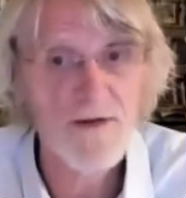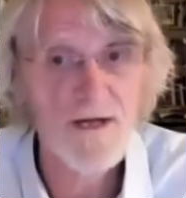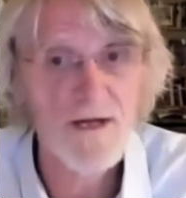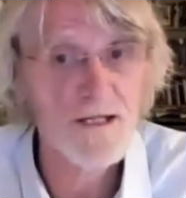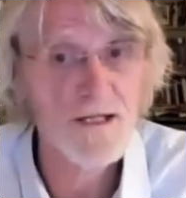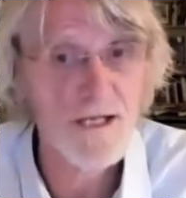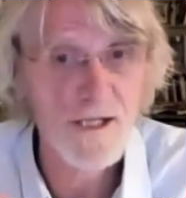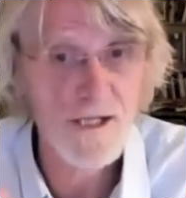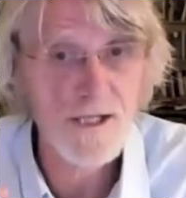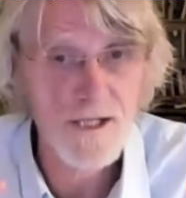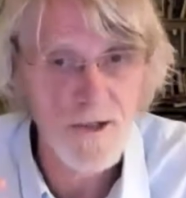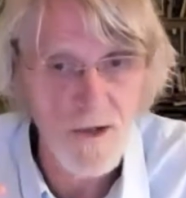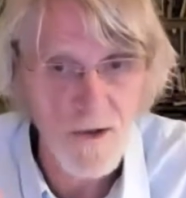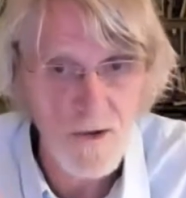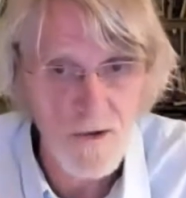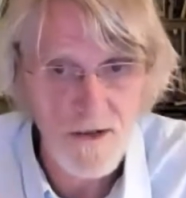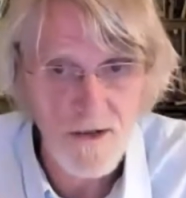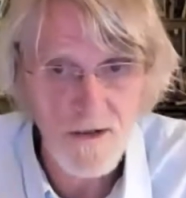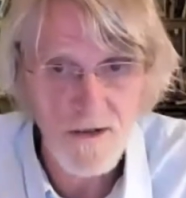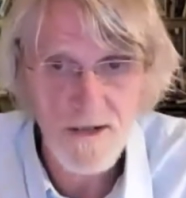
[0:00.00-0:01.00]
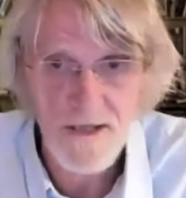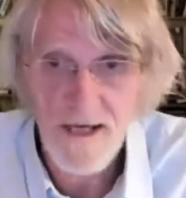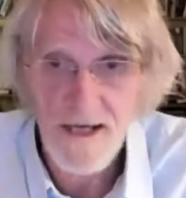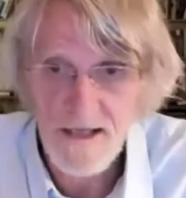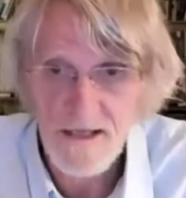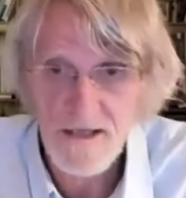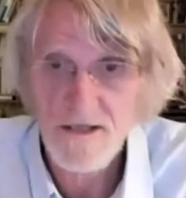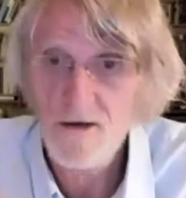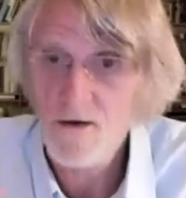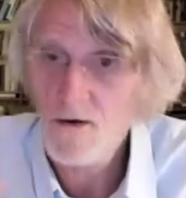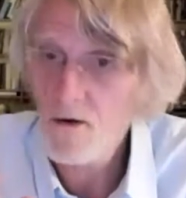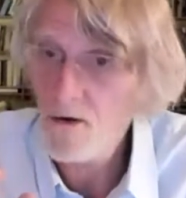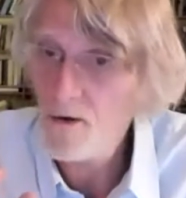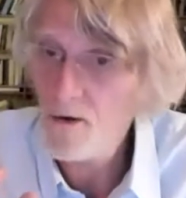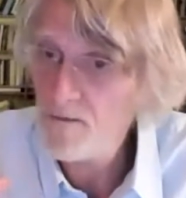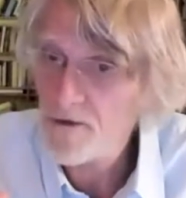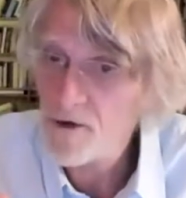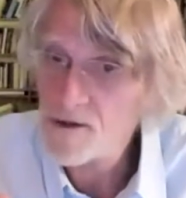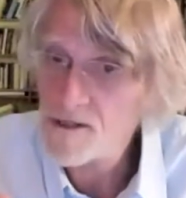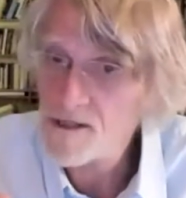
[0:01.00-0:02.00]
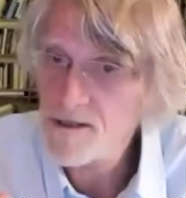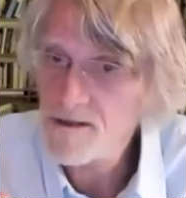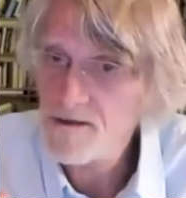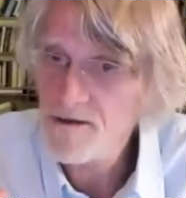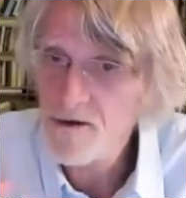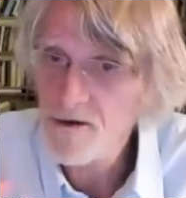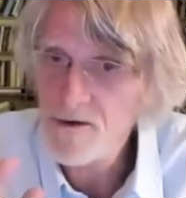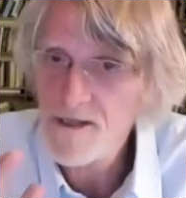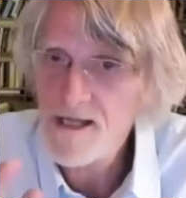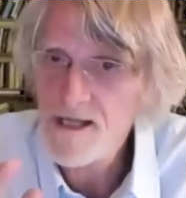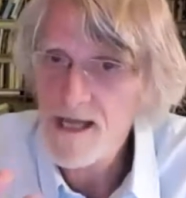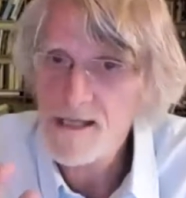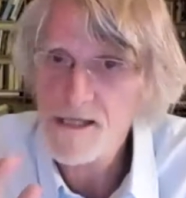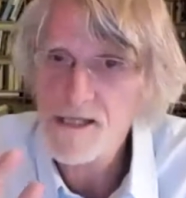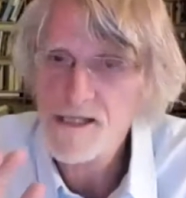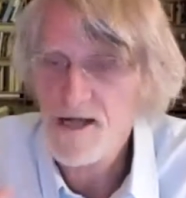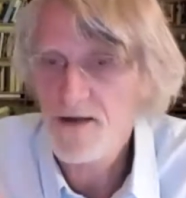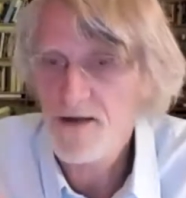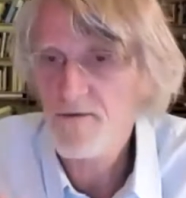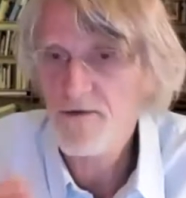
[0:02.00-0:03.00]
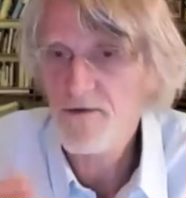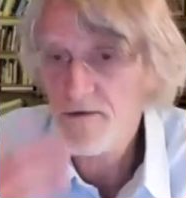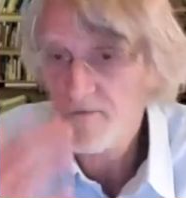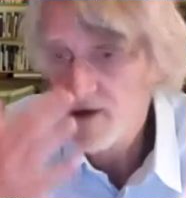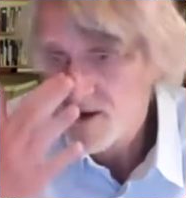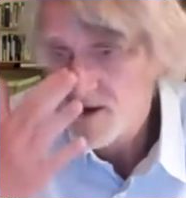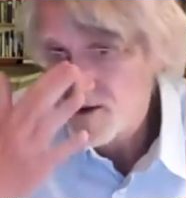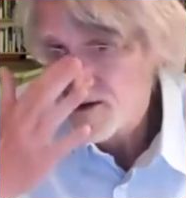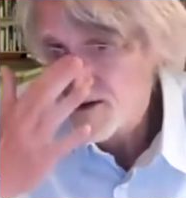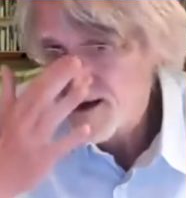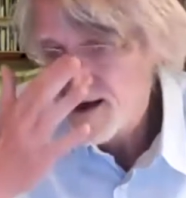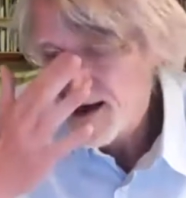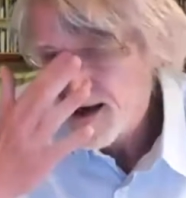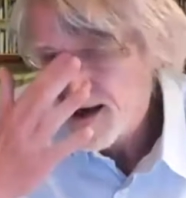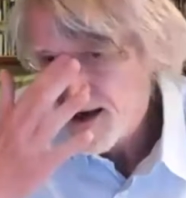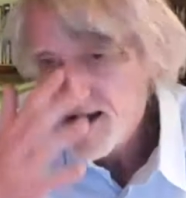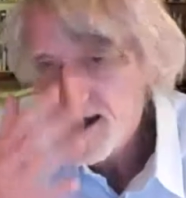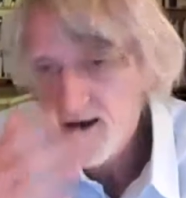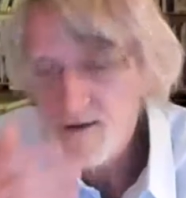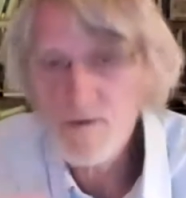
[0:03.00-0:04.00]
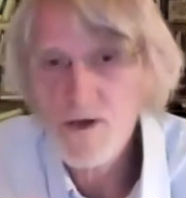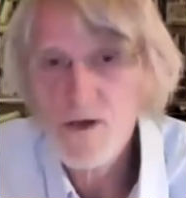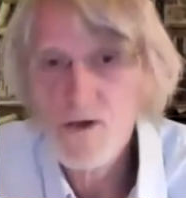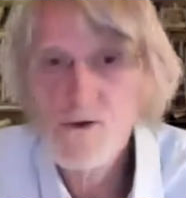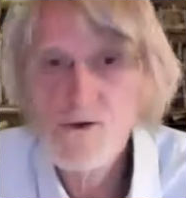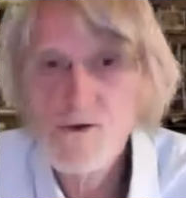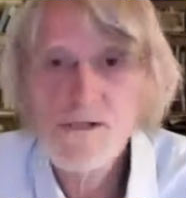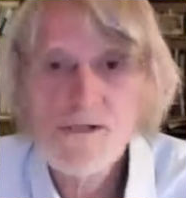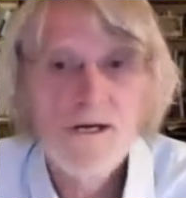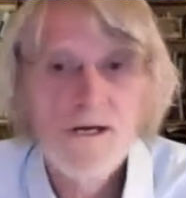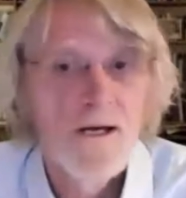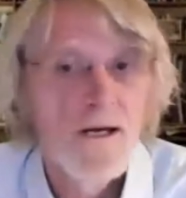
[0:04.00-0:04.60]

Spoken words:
It is not that obvious, not that self-evident, and because